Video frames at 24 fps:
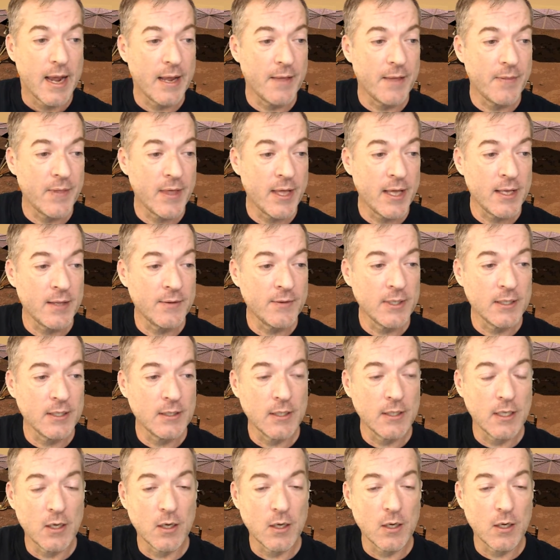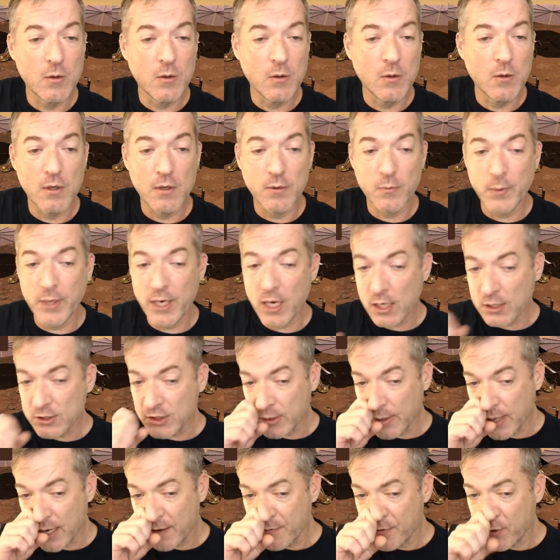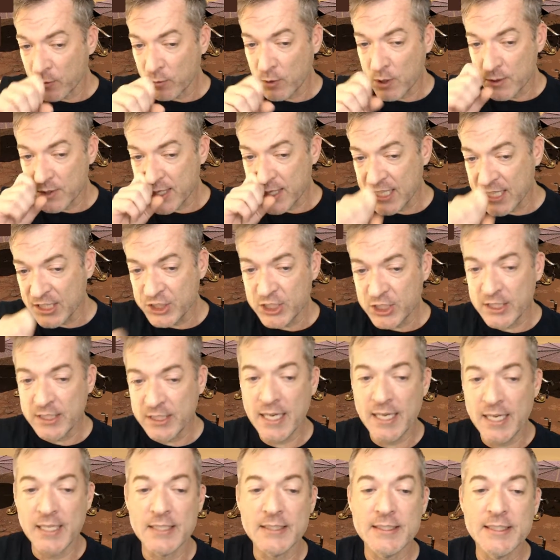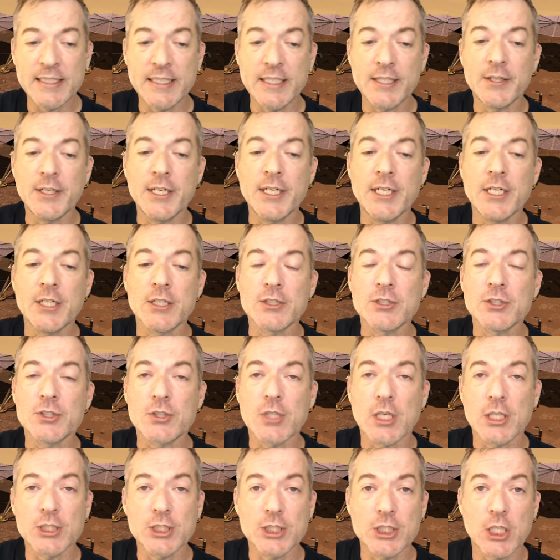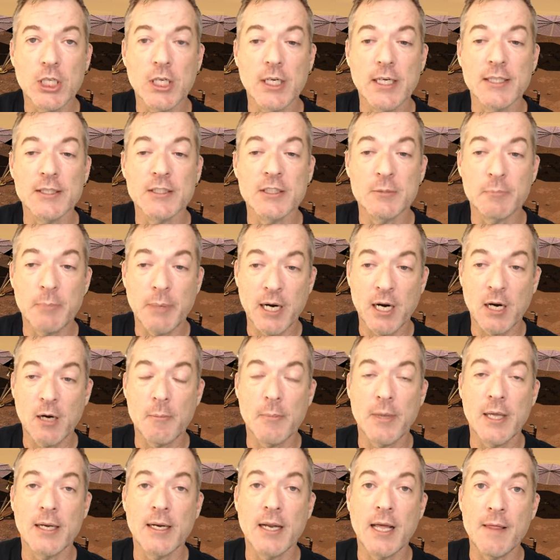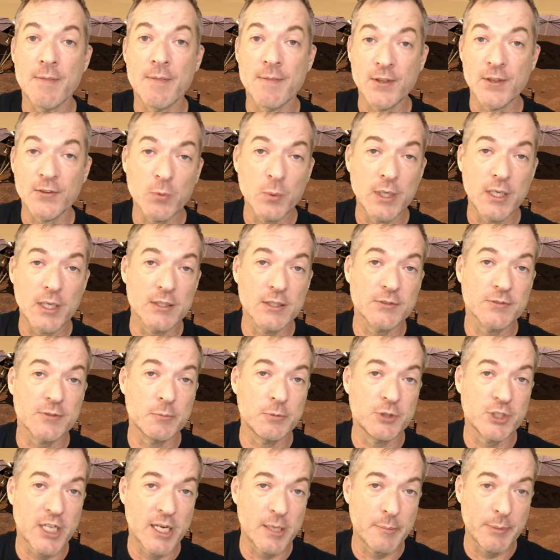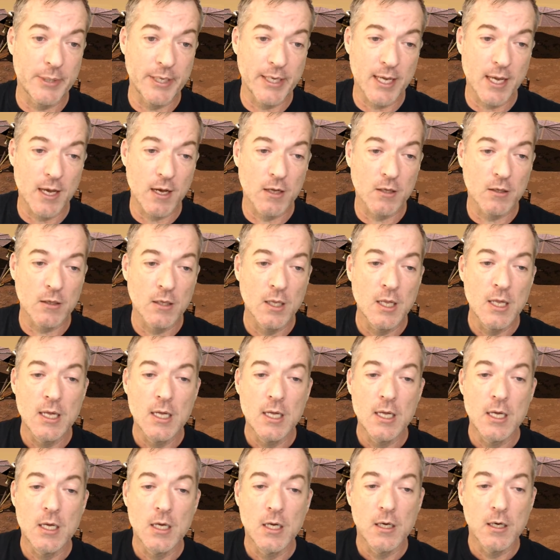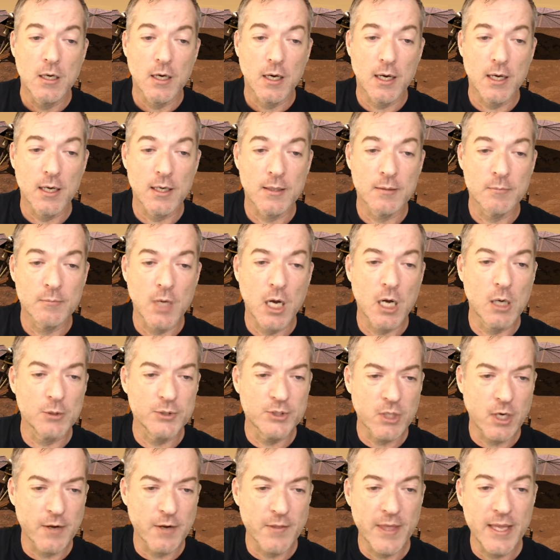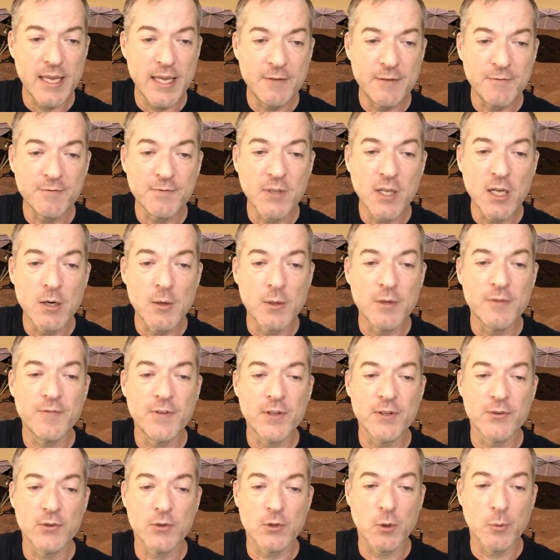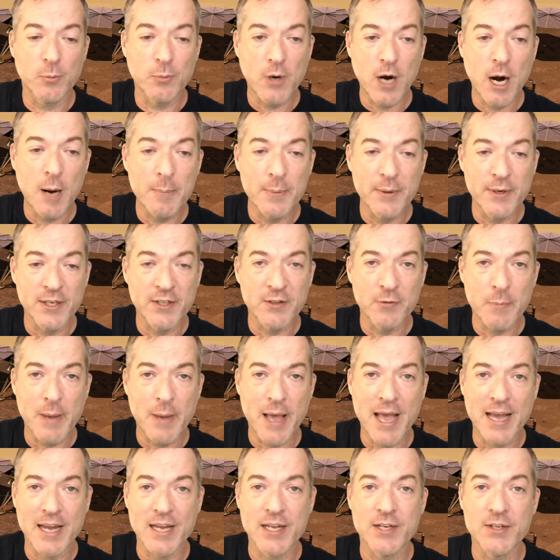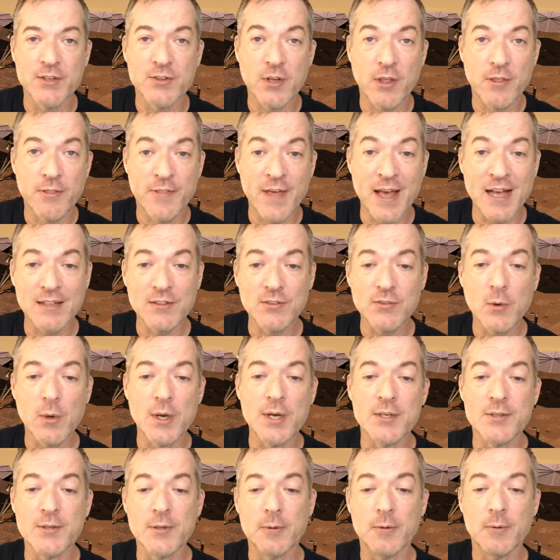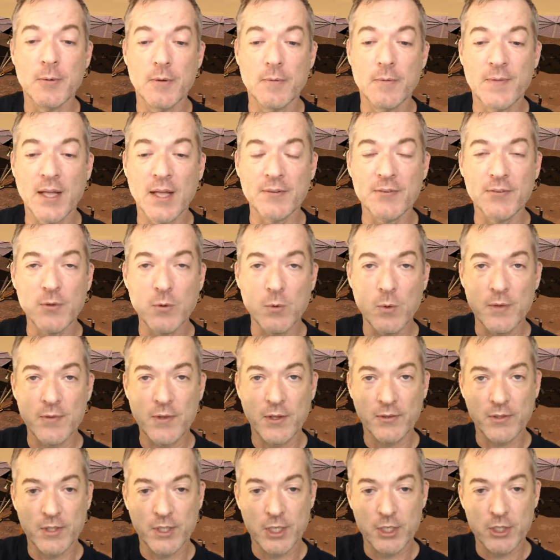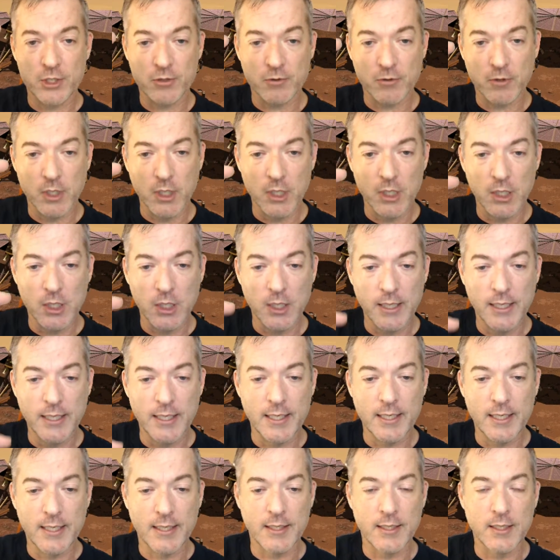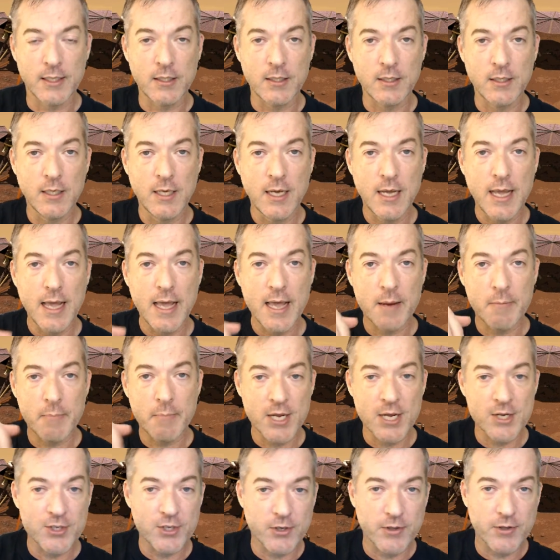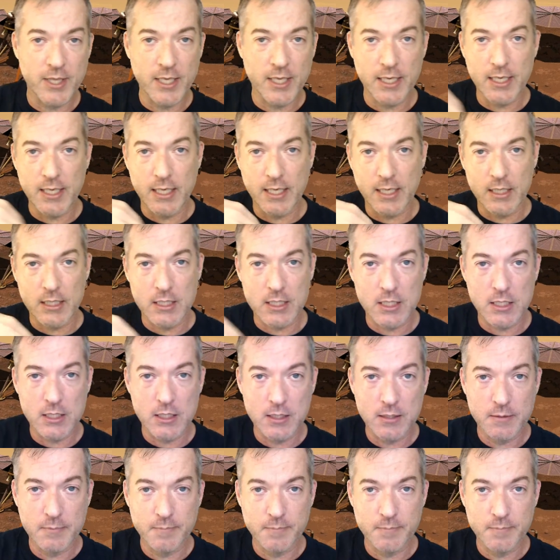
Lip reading: And then we also have the rotation and interior structure experiment, and this one is from JPL. The heat flow and physical properties package, that's the one that's going to drill in and measure the heat.